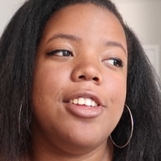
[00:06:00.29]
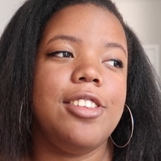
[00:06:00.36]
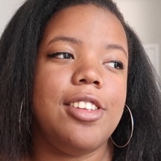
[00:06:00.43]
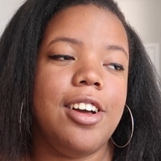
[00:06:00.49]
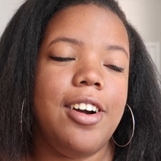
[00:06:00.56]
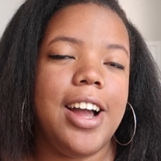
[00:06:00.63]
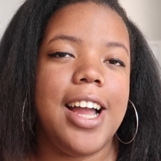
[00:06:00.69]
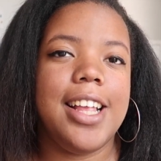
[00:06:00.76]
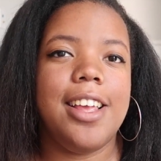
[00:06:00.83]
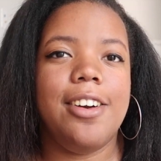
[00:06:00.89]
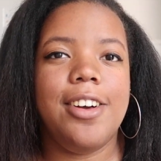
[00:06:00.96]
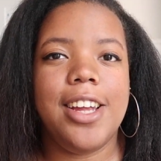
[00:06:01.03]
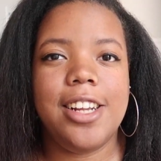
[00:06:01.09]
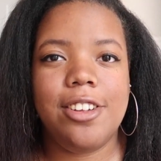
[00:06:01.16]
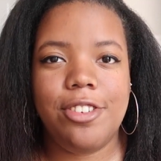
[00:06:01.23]
So I had to
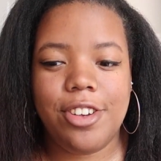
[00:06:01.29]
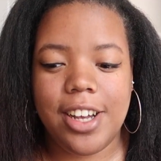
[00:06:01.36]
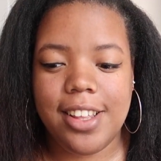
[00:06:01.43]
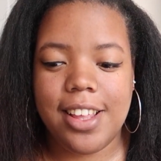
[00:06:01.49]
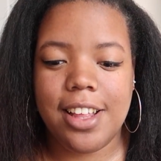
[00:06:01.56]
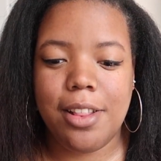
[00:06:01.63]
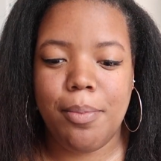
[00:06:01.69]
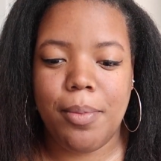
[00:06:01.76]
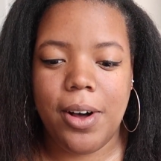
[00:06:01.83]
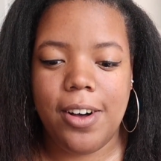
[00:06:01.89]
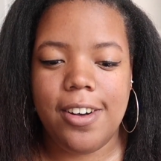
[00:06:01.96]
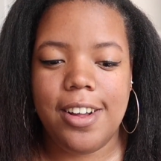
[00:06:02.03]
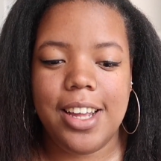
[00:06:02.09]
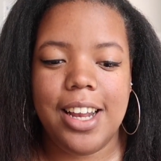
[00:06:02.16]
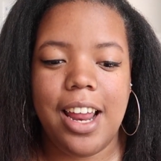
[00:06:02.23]
go get a dress at the
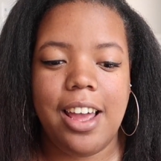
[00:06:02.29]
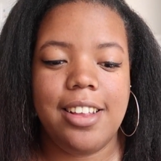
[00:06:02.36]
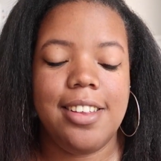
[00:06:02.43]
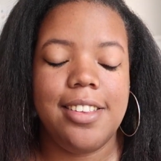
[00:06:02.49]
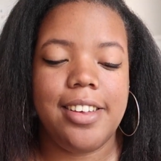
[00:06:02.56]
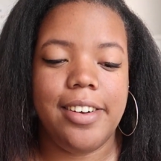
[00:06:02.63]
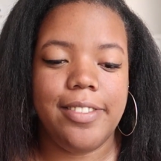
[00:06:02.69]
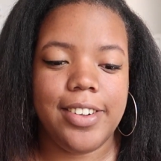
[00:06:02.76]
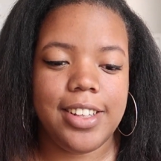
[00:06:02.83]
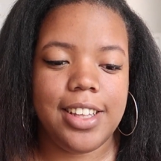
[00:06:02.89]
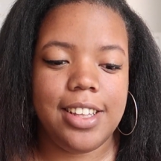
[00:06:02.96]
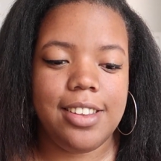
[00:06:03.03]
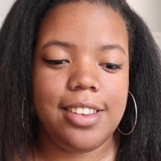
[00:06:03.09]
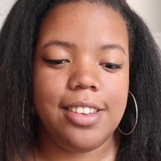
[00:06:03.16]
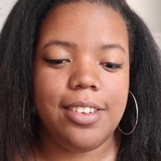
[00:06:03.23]
mall, and I discovered
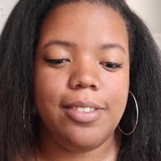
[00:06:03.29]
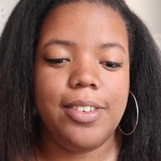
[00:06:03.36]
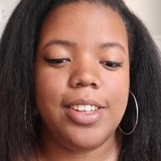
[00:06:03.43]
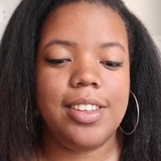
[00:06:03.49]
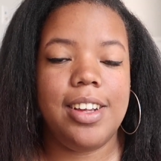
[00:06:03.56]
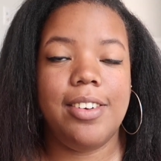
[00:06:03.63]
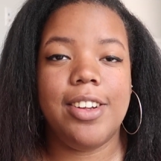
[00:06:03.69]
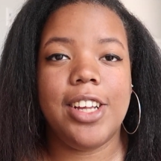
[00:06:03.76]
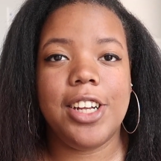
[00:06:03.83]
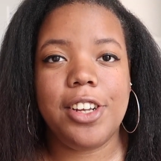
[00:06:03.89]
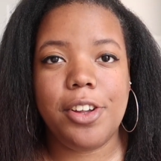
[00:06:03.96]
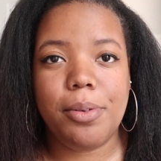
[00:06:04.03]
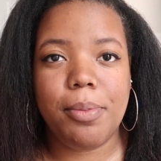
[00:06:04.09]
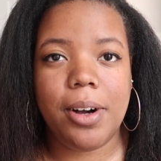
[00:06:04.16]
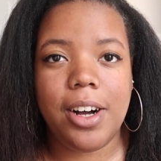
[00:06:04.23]
this, well, it's not really a
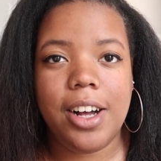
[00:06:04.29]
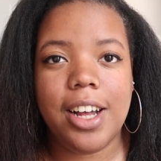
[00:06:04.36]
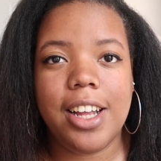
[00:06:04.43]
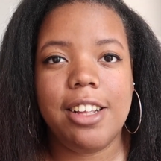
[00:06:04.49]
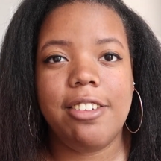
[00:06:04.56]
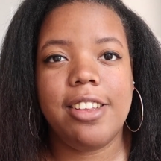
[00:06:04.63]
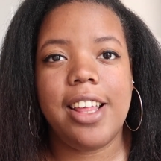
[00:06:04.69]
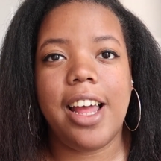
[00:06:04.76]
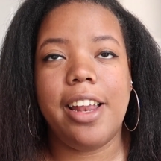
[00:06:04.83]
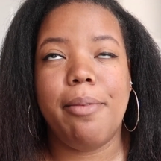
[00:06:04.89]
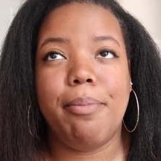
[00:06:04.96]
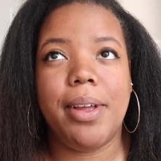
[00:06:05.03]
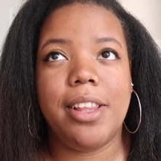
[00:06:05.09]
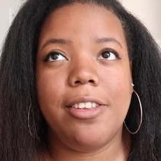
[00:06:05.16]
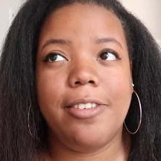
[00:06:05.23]
new mall. I just
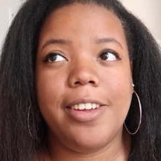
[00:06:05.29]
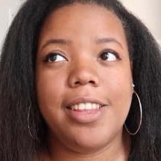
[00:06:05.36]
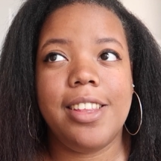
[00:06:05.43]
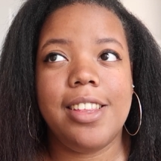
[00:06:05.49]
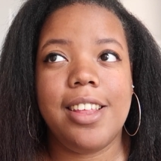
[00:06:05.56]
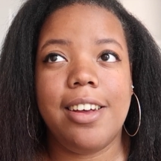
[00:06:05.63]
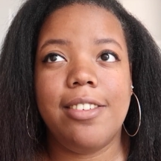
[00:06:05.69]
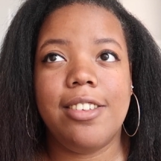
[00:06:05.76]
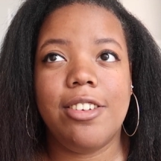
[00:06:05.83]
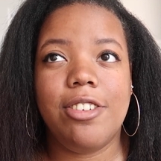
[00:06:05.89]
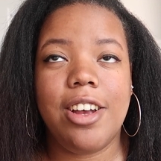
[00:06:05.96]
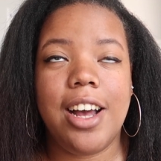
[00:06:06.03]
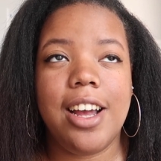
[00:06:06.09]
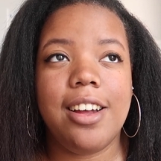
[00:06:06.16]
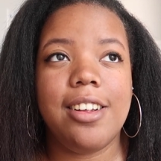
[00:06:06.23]
hadn't been to it since I was a
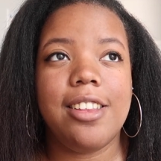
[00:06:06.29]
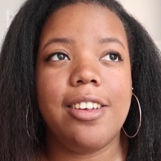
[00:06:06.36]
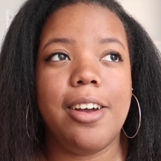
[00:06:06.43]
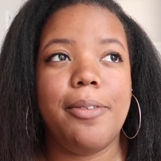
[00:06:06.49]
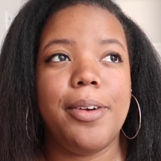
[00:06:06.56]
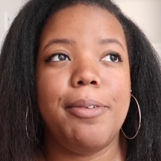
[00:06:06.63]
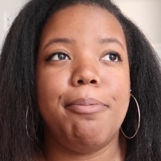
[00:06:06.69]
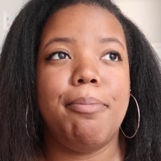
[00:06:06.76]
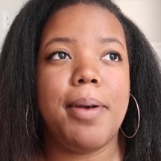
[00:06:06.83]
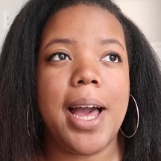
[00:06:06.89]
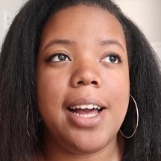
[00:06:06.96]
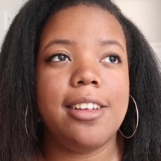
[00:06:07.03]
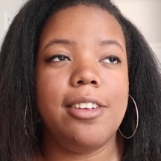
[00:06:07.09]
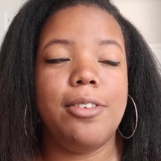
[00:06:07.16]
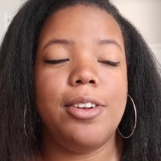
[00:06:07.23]
child. So I went
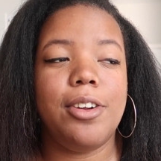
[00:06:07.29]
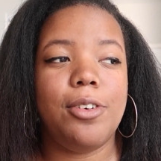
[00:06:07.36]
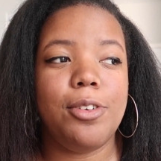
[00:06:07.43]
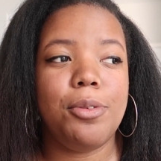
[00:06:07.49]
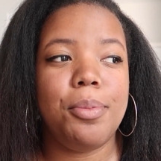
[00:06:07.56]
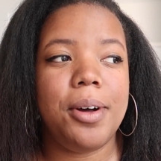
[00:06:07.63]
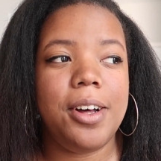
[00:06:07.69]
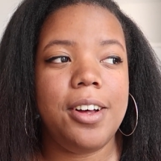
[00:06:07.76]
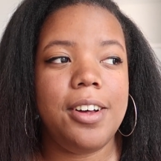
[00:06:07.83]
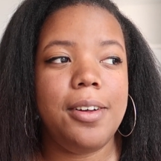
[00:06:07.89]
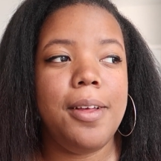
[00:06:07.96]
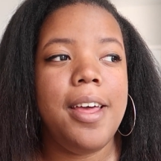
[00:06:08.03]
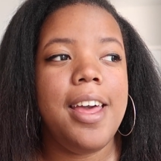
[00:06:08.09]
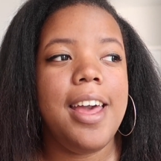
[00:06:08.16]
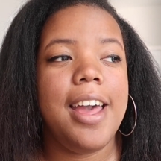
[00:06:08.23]
back to an old
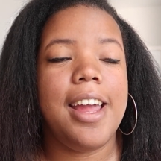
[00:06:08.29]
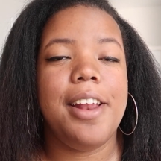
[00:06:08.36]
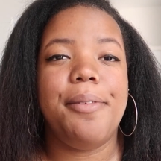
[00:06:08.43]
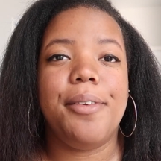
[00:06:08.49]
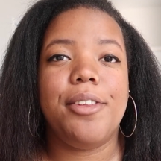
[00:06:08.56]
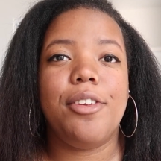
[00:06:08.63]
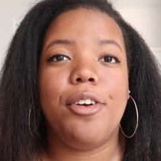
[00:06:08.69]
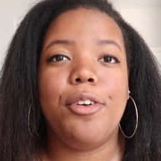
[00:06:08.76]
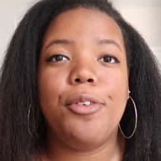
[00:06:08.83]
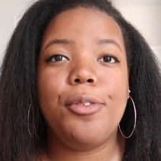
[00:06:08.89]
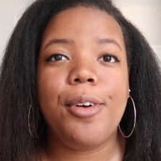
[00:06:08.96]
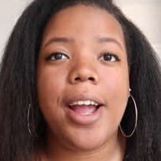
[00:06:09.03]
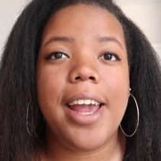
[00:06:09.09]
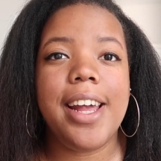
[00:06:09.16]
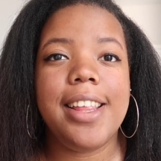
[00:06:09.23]
mall and it was
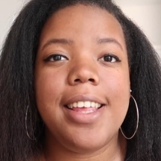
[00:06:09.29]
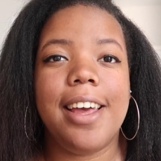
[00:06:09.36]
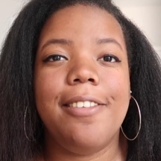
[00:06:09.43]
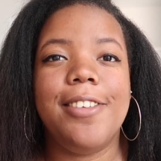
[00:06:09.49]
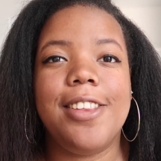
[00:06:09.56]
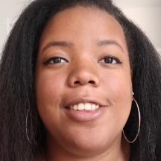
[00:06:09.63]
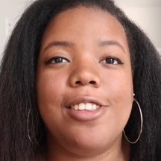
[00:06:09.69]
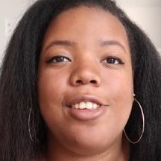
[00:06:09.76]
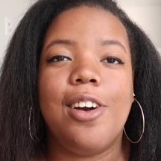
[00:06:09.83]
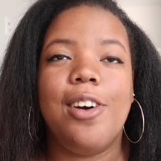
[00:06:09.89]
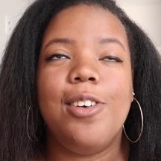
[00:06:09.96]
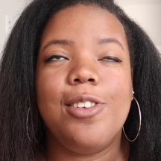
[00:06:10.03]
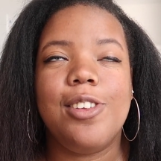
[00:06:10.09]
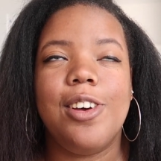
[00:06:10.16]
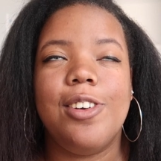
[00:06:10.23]
great. It was
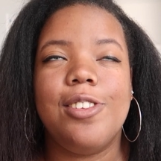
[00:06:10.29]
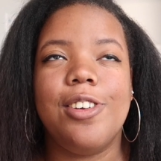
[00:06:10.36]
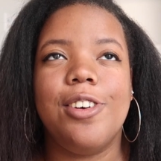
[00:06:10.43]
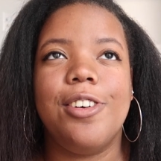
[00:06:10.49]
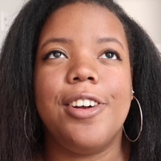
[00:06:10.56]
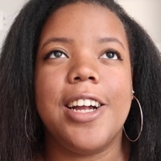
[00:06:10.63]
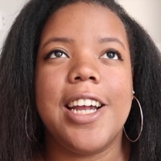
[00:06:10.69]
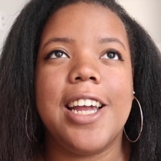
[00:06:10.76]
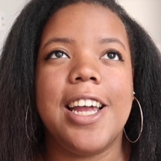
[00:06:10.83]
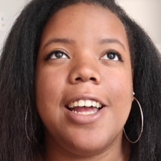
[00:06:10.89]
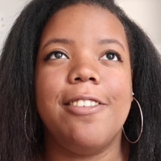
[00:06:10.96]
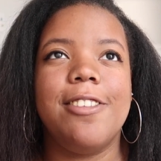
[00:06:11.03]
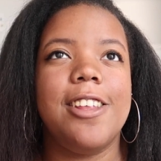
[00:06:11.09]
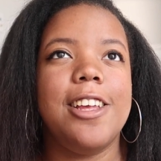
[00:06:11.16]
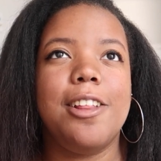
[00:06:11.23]
so, so, so great. It
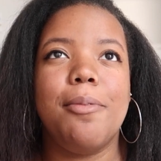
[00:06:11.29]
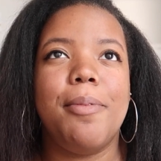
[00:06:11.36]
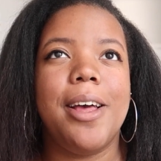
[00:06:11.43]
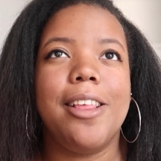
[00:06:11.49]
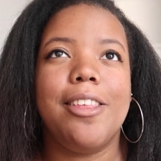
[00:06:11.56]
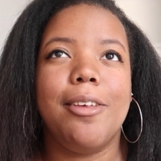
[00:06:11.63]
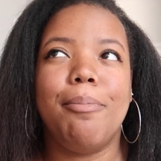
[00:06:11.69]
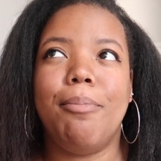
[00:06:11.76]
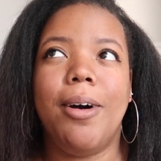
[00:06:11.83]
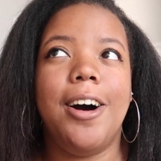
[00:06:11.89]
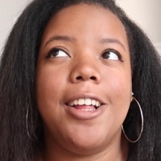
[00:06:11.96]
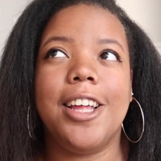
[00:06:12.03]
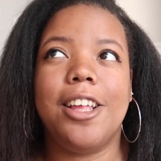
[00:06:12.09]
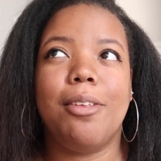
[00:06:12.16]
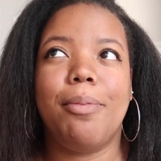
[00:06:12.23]
was like the best
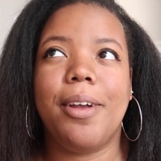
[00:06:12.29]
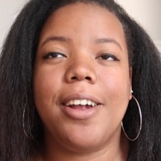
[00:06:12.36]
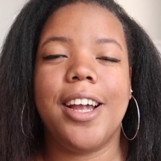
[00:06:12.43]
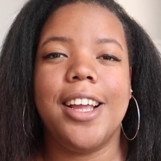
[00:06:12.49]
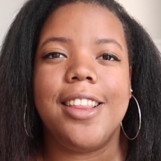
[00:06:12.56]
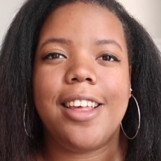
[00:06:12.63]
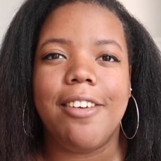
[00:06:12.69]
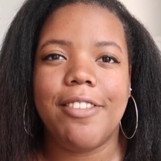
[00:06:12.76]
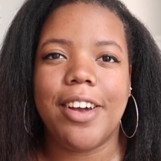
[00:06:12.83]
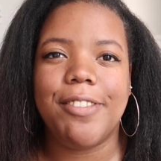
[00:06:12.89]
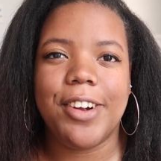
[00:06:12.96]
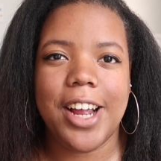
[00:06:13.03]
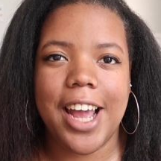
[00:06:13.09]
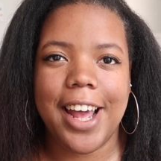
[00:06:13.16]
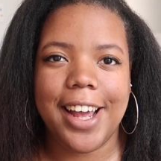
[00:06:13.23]
mall experience I've
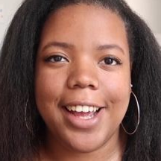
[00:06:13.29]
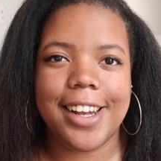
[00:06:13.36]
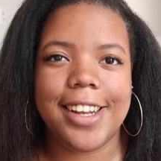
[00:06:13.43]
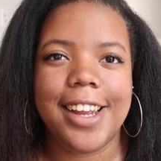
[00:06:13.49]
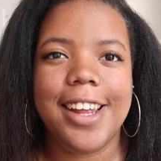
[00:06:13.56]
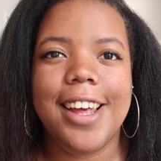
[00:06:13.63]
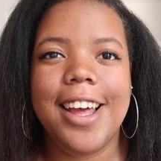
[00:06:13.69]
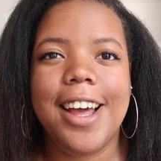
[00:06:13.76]
ever had.